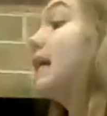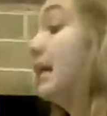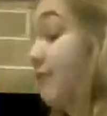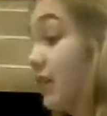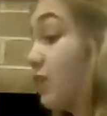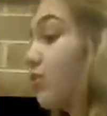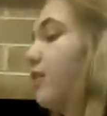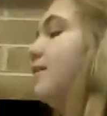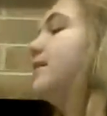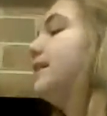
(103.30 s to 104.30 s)
If it's
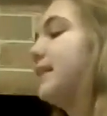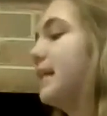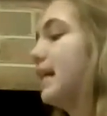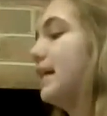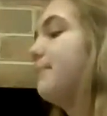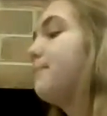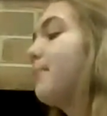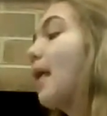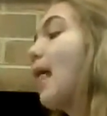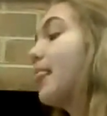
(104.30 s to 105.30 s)
true, said Eight,
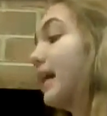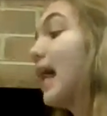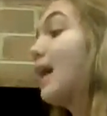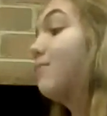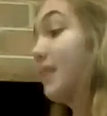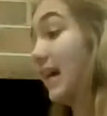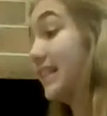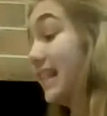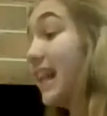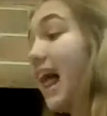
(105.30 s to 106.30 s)
then I'm
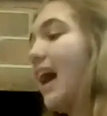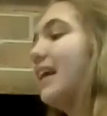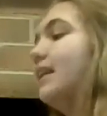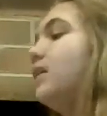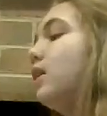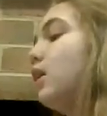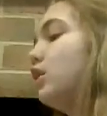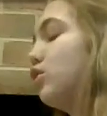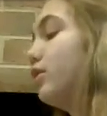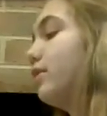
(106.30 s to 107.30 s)
next in line.
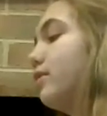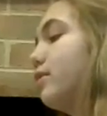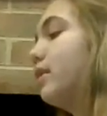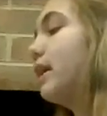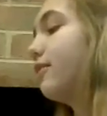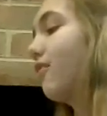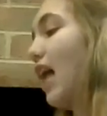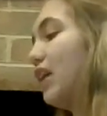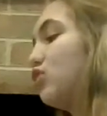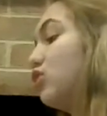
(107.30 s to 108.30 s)
She, in a
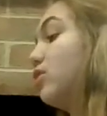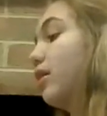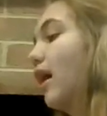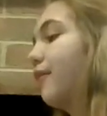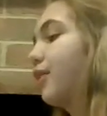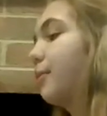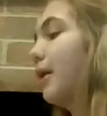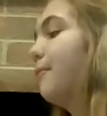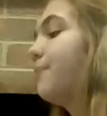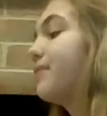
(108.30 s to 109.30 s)
flash, she took off her
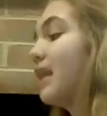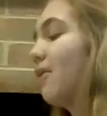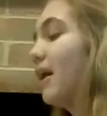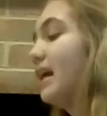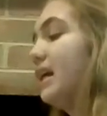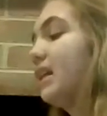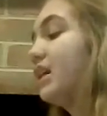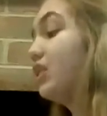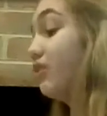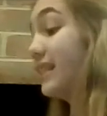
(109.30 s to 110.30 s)
belt. Now Eight
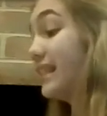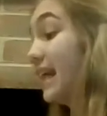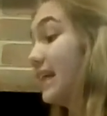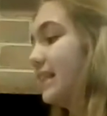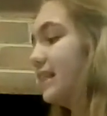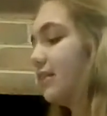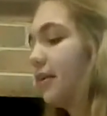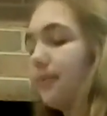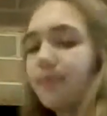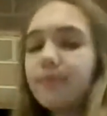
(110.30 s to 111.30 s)
looked just like Zero.
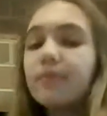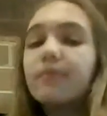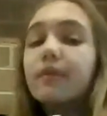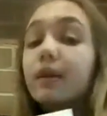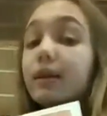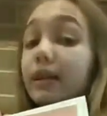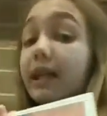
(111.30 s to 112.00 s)
Good